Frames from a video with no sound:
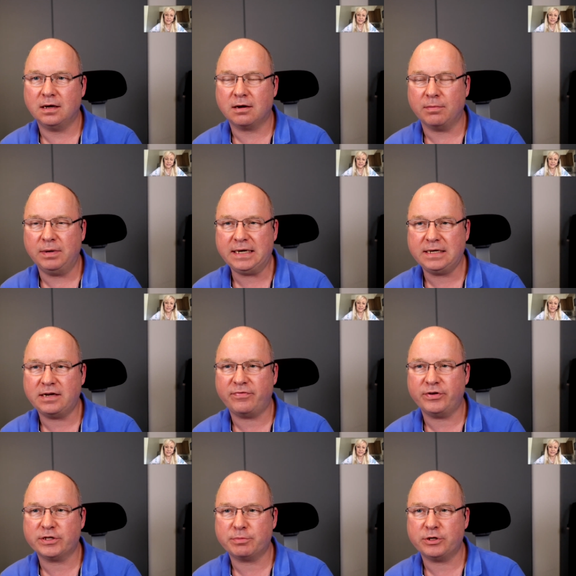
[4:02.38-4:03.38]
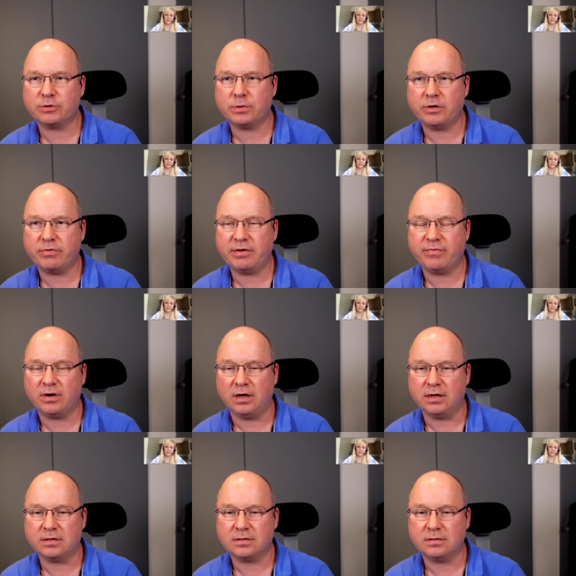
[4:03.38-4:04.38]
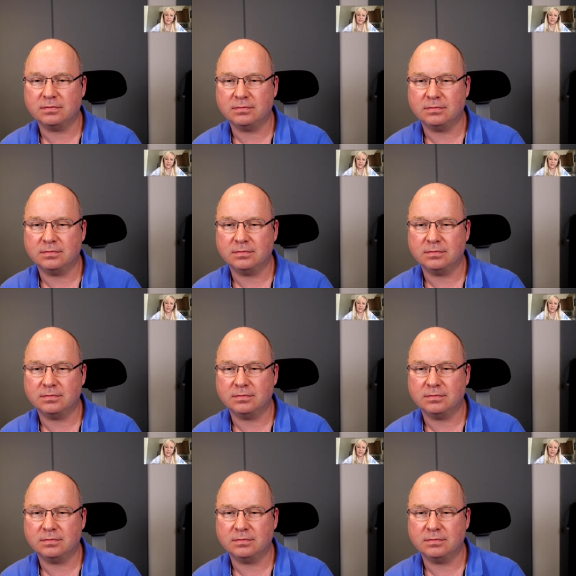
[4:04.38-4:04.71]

a completely different experience when you read for clients.